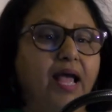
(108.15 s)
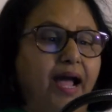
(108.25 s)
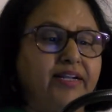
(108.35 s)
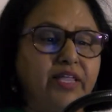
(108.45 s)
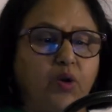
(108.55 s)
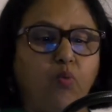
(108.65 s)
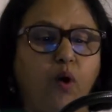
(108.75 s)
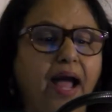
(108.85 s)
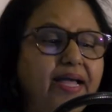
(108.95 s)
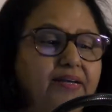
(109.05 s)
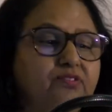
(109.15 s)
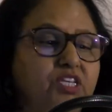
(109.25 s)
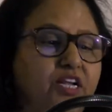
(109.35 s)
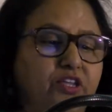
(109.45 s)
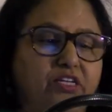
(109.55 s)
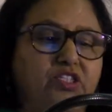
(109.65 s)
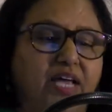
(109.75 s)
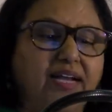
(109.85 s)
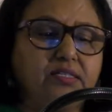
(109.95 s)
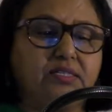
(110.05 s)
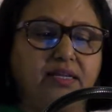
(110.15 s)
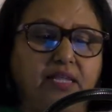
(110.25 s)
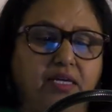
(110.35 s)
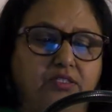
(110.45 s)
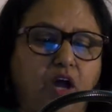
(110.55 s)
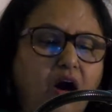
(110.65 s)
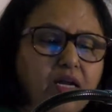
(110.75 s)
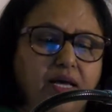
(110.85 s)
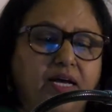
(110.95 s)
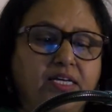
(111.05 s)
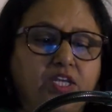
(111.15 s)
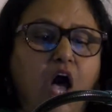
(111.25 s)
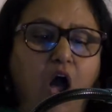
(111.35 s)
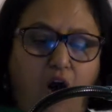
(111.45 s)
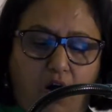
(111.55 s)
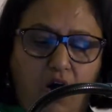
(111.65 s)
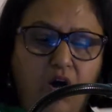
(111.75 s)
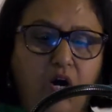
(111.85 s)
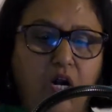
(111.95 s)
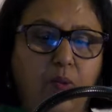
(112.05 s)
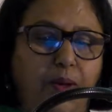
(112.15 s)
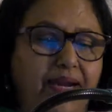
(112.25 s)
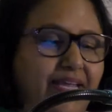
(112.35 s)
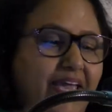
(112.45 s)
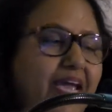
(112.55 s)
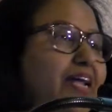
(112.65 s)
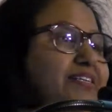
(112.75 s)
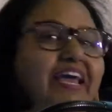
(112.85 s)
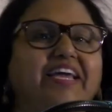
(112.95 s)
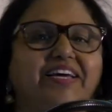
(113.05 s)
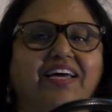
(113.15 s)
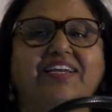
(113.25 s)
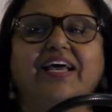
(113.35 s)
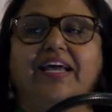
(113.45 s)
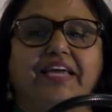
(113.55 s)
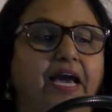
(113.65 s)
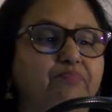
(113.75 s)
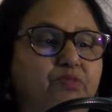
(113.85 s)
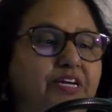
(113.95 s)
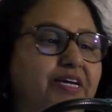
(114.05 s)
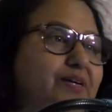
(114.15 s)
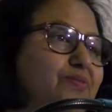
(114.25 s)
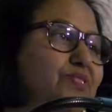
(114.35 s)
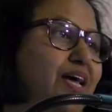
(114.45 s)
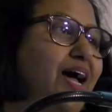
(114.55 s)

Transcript: and their wives and their sons and their daughters all were taken captives.